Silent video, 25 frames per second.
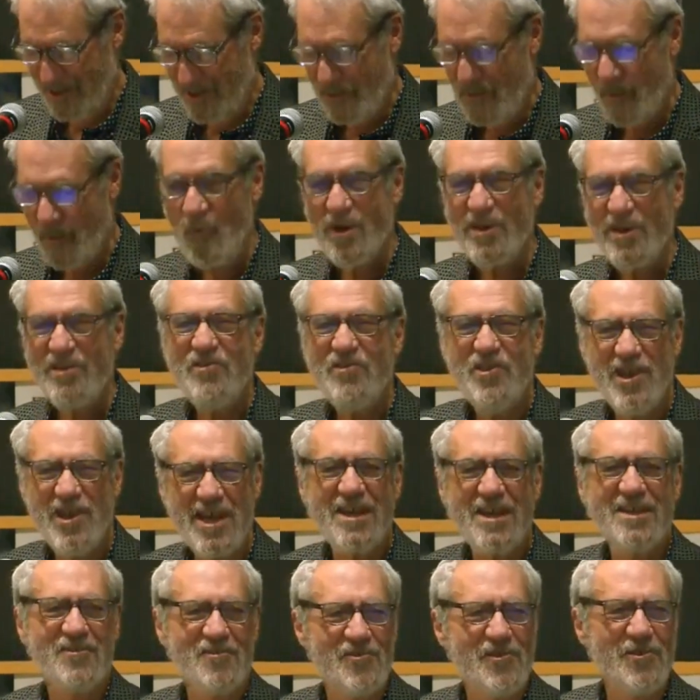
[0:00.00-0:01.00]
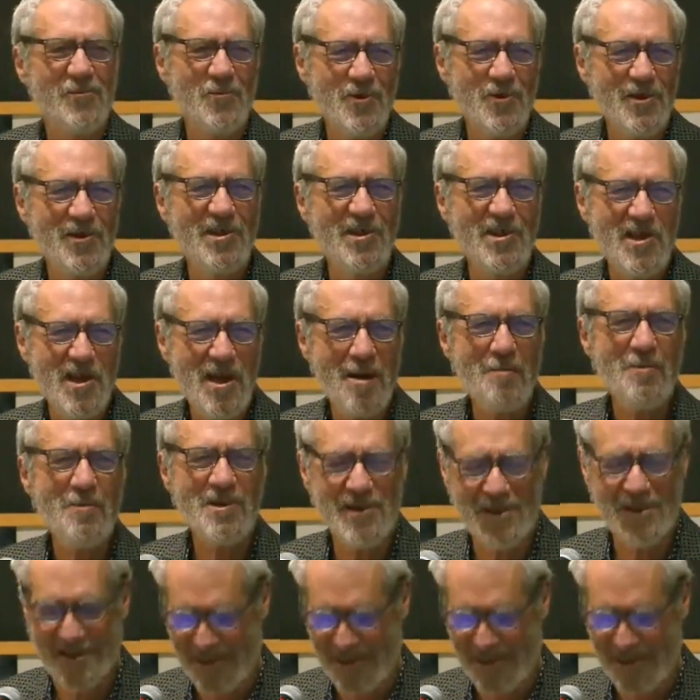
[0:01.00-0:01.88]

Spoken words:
which head should wear the yarmulke?